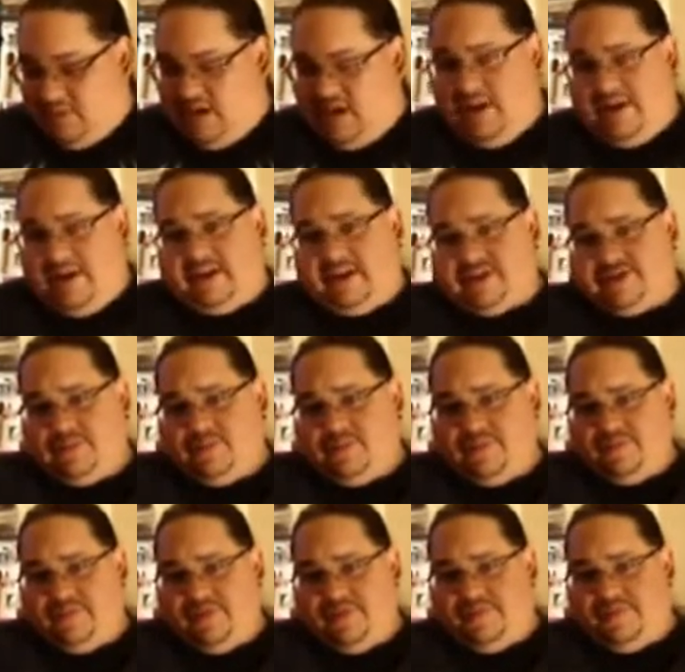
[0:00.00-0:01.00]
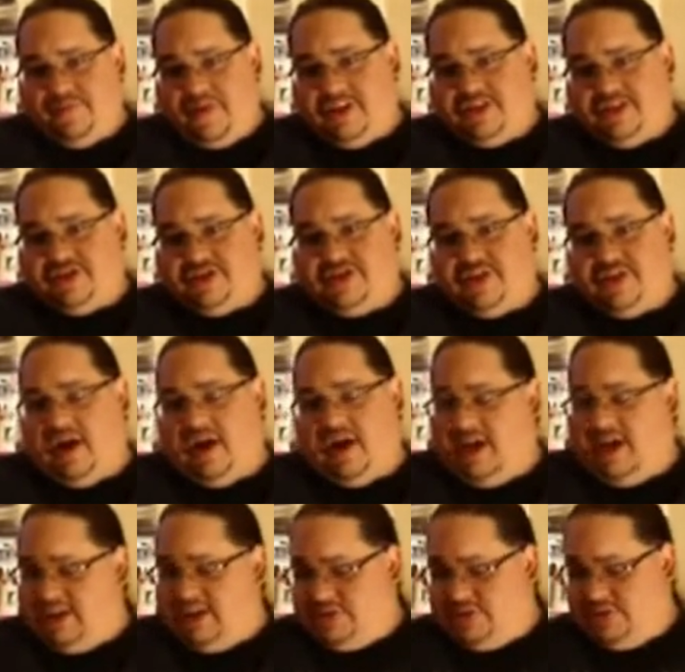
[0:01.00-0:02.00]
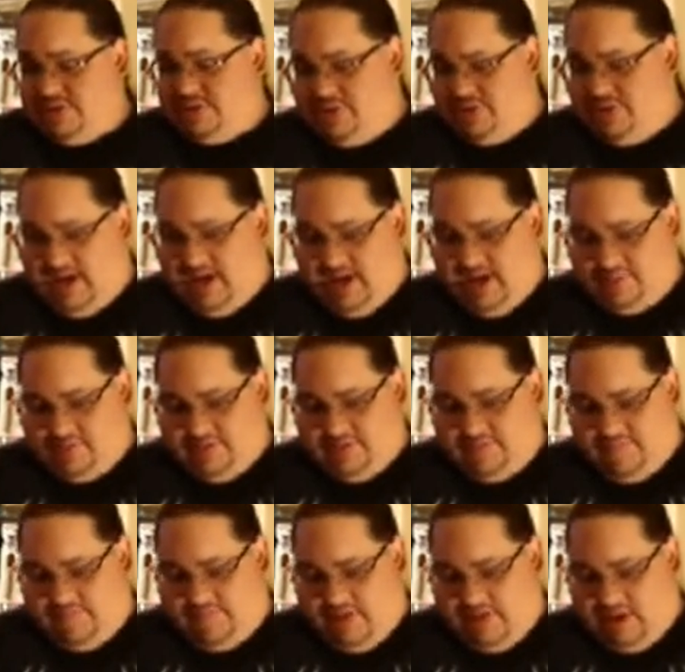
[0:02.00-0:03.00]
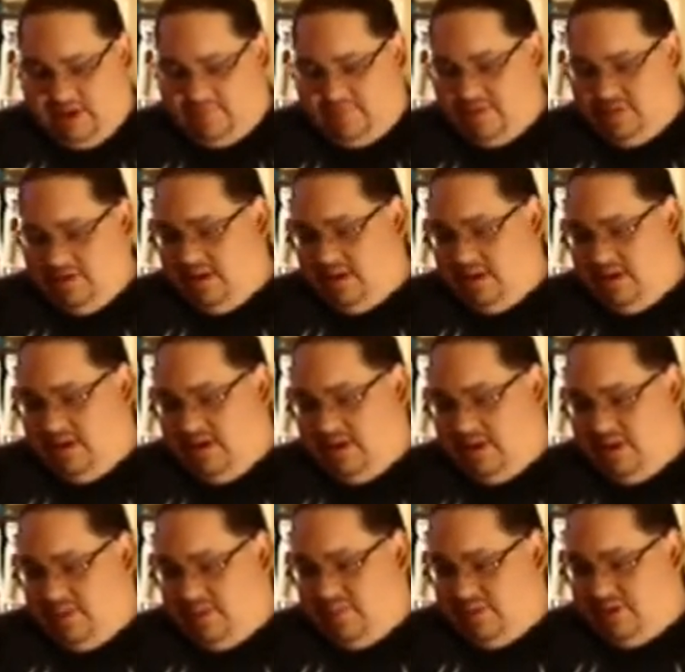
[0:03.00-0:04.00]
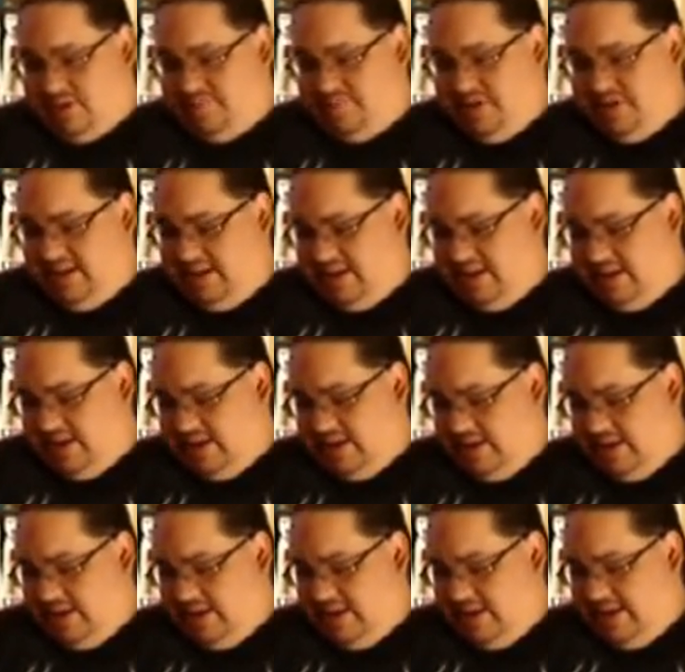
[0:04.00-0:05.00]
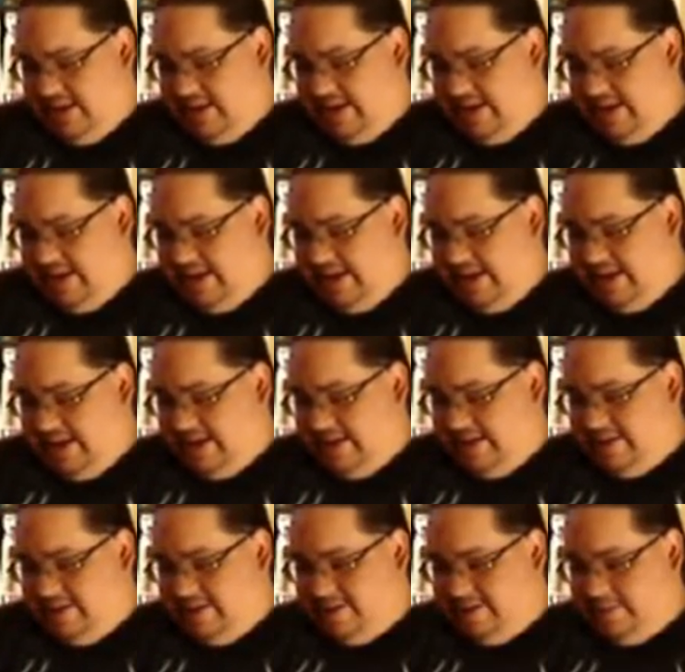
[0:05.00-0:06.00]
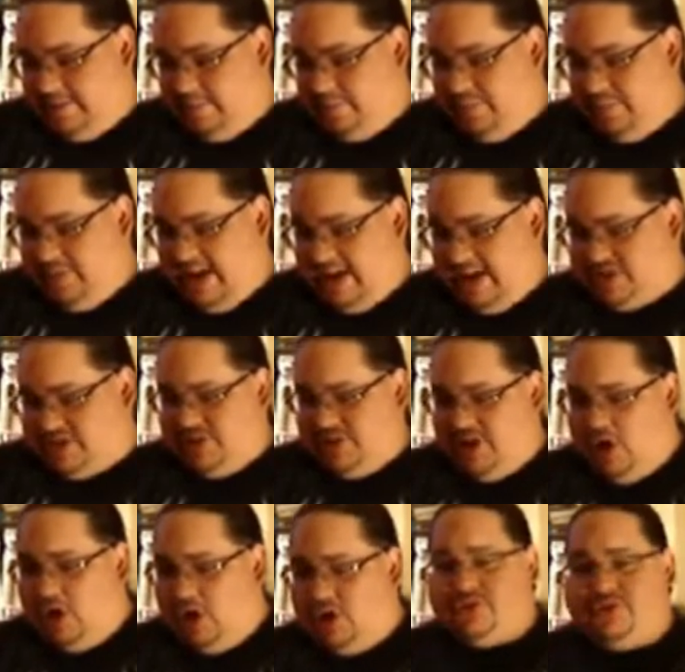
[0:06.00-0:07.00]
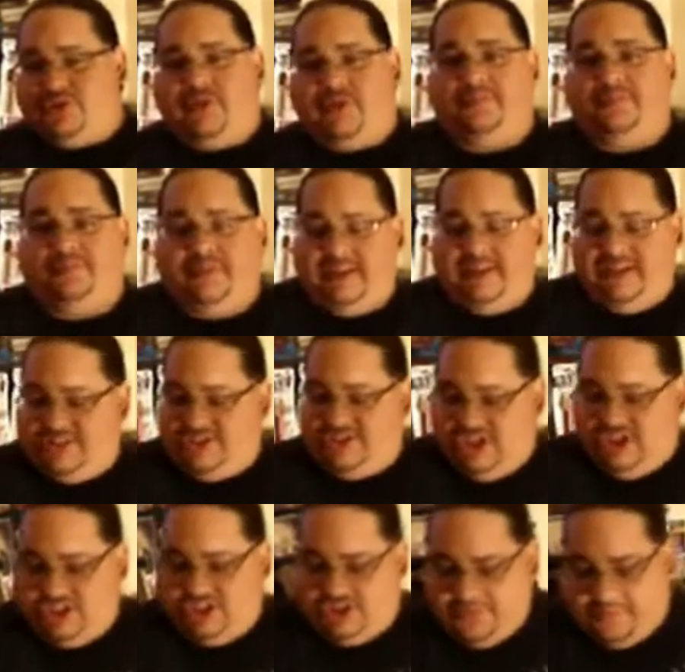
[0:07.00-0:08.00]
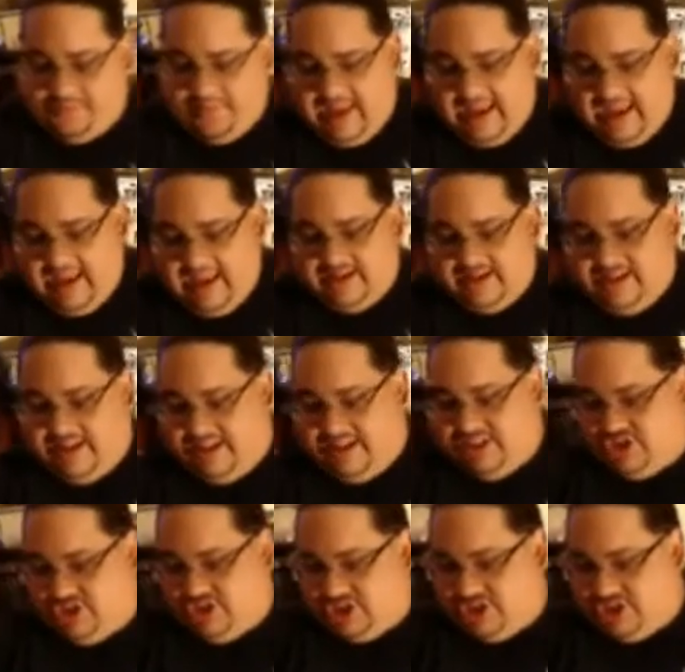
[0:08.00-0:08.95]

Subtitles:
I got some information that I actually took out from Wikipedia, and actually Altered Beast in Japan is